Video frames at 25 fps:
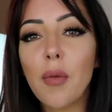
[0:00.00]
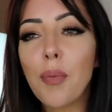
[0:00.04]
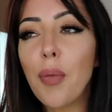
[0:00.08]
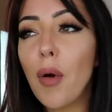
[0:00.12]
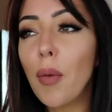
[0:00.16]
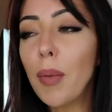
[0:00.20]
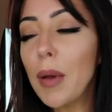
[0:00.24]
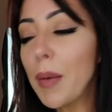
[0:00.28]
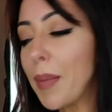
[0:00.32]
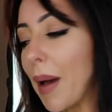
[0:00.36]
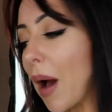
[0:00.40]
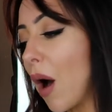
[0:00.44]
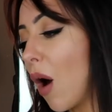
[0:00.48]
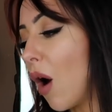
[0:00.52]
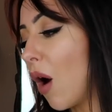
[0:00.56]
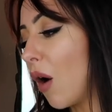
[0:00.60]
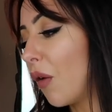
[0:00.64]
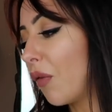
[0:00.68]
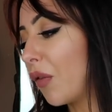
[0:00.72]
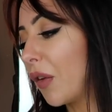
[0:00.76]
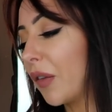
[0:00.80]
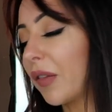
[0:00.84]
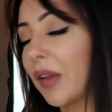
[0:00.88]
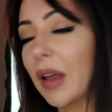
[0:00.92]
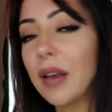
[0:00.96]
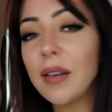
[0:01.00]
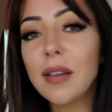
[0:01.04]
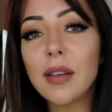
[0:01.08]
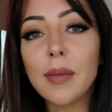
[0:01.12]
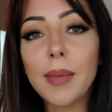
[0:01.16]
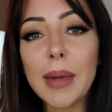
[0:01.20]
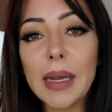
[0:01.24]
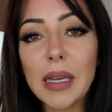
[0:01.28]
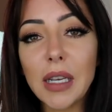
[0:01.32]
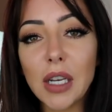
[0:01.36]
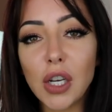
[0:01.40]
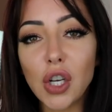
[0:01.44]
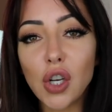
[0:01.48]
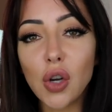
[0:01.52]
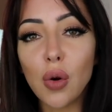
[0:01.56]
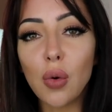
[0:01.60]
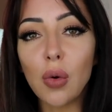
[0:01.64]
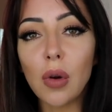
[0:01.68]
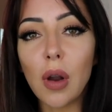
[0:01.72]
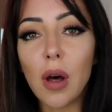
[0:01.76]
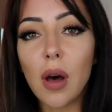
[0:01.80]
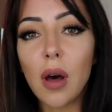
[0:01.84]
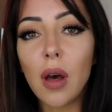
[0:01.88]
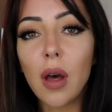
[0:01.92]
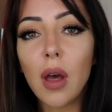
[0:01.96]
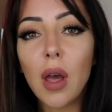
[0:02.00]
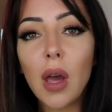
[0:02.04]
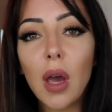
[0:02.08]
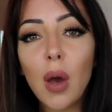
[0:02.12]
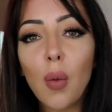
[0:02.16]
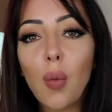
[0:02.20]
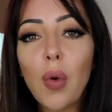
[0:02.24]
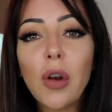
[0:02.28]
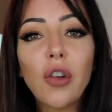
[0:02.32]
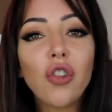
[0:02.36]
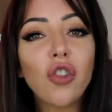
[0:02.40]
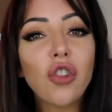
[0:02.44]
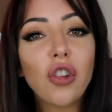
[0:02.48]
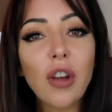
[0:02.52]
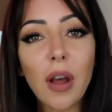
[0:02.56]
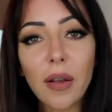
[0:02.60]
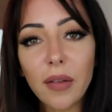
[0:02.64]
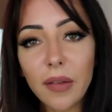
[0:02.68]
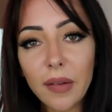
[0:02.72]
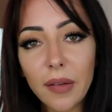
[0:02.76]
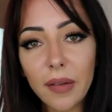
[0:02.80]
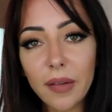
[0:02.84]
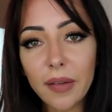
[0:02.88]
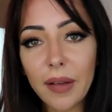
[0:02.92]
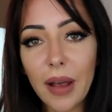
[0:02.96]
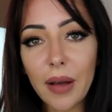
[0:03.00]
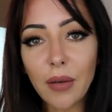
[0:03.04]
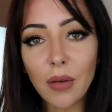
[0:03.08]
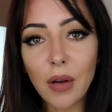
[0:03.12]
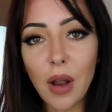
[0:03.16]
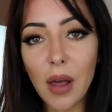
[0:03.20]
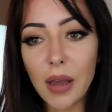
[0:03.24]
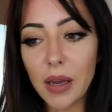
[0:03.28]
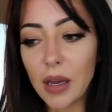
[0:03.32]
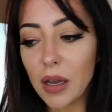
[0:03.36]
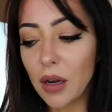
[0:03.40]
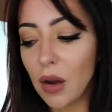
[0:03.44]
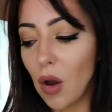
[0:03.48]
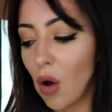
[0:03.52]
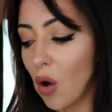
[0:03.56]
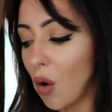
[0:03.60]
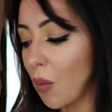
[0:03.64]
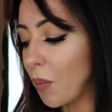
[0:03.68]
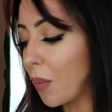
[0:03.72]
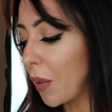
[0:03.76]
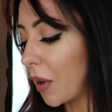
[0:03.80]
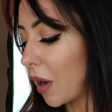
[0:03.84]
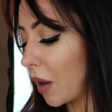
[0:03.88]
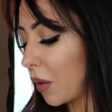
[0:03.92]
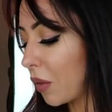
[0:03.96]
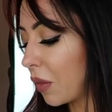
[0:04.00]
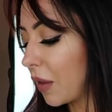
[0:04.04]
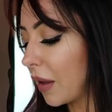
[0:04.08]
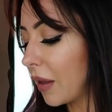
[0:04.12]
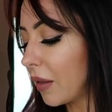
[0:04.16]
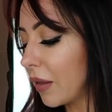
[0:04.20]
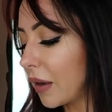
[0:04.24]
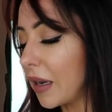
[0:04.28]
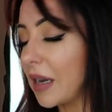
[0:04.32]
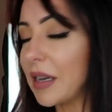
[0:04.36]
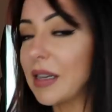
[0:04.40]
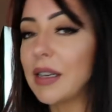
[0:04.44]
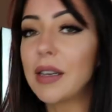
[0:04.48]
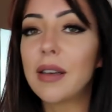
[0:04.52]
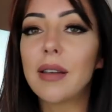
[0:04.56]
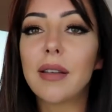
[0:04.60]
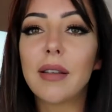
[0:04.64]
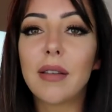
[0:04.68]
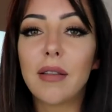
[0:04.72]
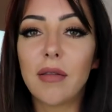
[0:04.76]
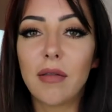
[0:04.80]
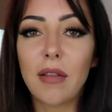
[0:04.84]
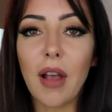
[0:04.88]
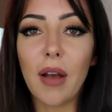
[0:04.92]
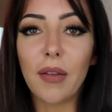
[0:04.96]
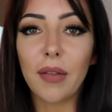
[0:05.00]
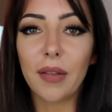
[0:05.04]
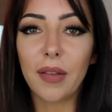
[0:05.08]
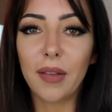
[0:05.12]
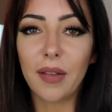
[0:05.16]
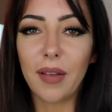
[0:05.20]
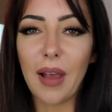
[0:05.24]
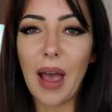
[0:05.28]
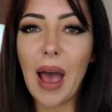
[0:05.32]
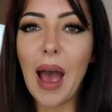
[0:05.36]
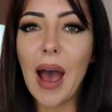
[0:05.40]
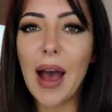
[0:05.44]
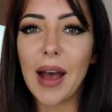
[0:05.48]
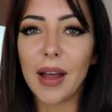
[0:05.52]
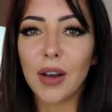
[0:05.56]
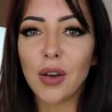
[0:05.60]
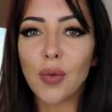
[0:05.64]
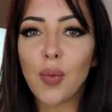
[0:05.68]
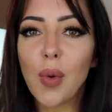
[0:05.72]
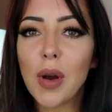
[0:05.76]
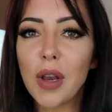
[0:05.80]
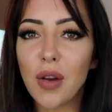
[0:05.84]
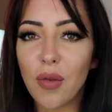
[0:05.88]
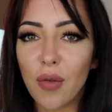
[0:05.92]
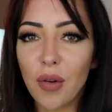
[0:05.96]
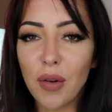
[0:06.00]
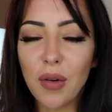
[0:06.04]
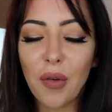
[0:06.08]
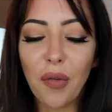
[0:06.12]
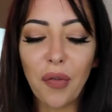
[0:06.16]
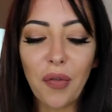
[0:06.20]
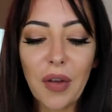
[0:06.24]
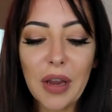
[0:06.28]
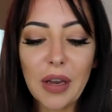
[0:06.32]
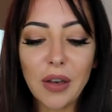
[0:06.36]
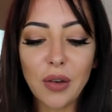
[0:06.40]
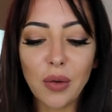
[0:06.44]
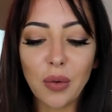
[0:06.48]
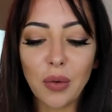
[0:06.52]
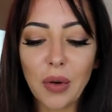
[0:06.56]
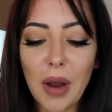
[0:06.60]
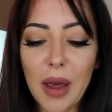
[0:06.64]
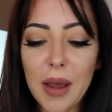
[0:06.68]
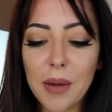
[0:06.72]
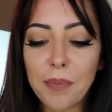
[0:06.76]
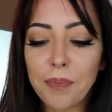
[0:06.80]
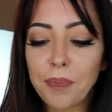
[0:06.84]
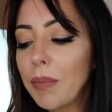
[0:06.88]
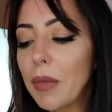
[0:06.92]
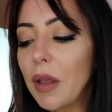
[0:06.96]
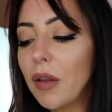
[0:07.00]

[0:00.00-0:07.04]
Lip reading: they're probably about half a centimeter taller, which doesn't sound like a lot, but I think that it does add when you're on your feet all day.